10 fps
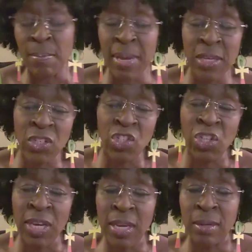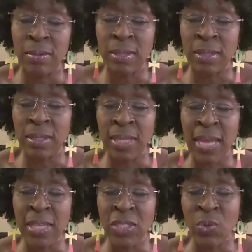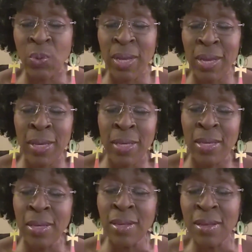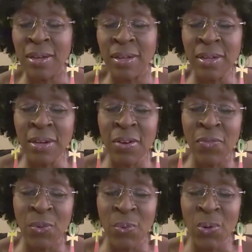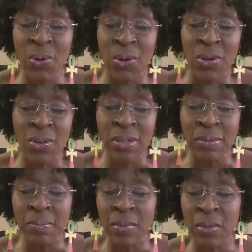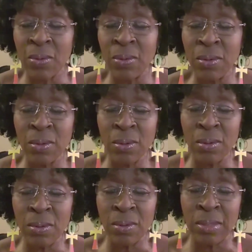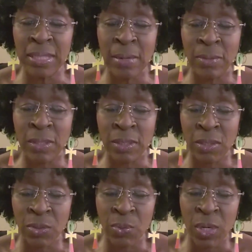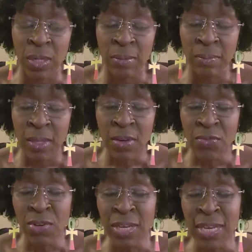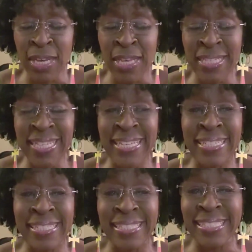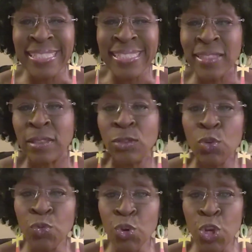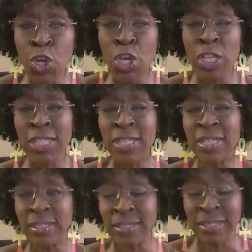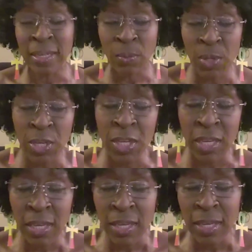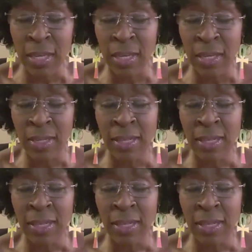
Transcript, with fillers: major jams that's the way of the world. Ooh, that was a good one. Reason, the reason that we're here.